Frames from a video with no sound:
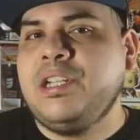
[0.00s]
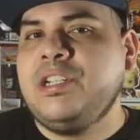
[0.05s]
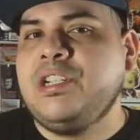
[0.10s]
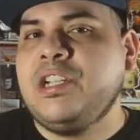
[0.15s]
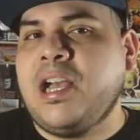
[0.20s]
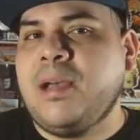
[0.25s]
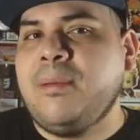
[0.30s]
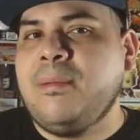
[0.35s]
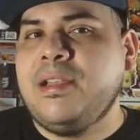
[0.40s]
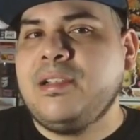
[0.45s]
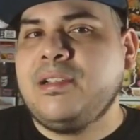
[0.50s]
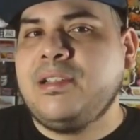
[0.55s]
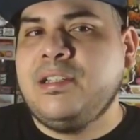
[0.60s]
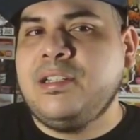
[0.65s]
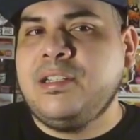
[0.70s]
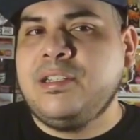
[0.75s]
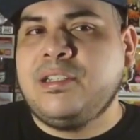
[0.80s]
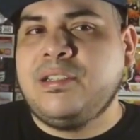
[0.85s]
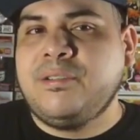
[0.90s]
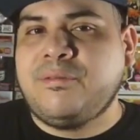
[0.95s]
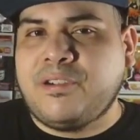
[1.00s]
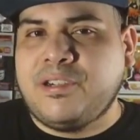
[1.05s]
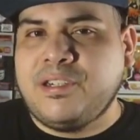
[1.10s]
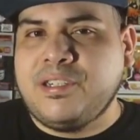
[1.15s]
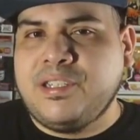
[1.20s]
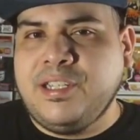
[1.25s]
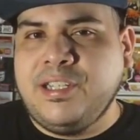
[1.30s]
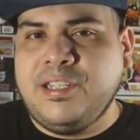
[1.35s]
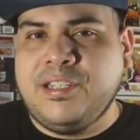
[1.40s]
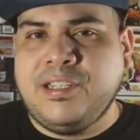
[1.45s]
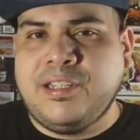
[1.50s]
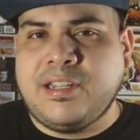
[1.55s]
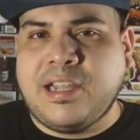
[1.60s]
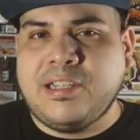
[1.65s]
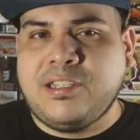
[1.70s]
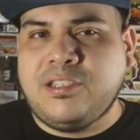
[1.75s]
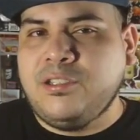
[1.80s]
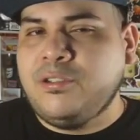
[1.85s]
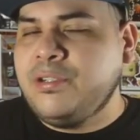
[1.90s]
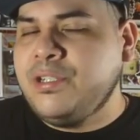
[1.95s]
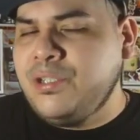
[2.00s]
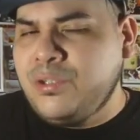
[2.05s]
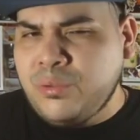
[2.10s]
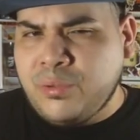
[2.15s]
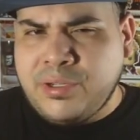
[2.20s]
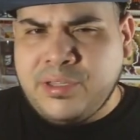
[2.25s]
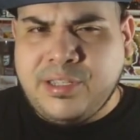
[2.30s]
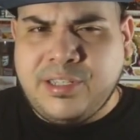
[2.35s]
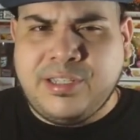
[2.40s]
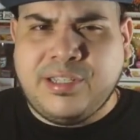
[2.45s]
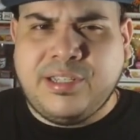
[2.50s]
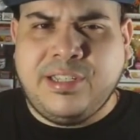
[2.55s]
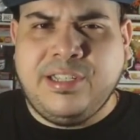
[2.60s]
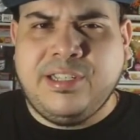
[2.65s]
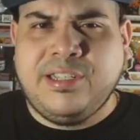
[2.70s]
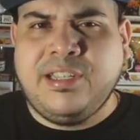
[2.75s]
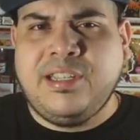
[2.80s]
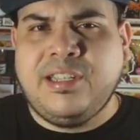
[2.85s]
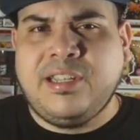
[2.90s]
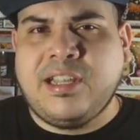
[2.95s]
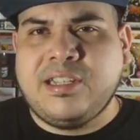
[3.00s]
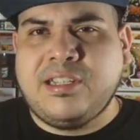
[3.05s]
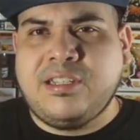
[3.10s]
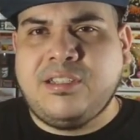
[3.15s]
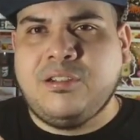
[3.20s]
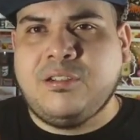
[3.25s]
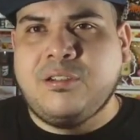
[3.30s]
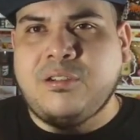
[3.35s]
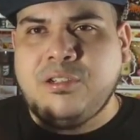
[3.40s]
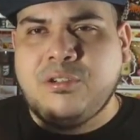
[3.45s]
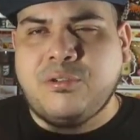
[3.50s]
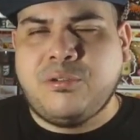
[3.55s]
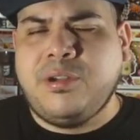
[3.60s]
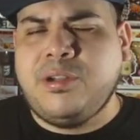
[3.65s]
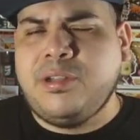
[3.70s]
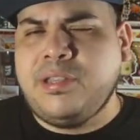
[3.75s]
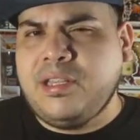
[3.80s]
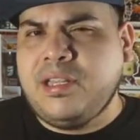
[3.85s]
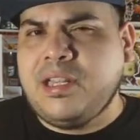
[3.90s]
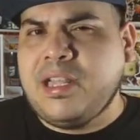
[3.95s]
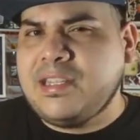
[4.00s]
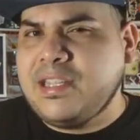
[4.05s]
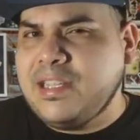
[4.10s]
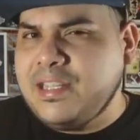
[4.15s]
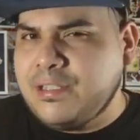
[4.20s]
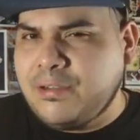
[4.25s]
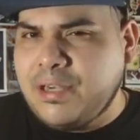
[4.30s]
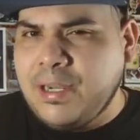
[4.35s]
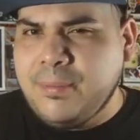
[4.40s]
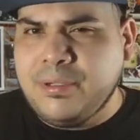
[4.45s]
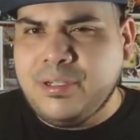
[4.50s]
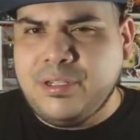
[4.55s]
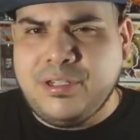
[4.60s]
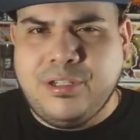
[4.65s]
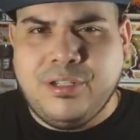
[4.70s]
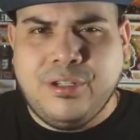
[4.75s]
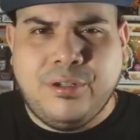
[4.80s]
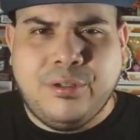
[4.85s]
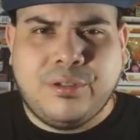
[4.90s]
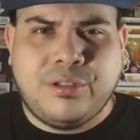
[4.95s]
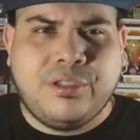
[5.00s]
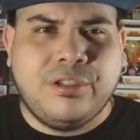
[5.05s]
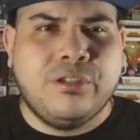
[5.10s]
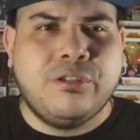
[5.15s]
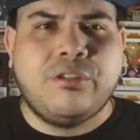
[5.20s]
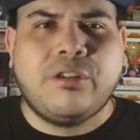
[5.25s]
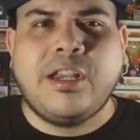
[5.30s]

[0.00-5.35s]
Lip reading: good job, as good as the first season. I still enjoyed this season. I still enjoyed a lot of things they're able to do. Still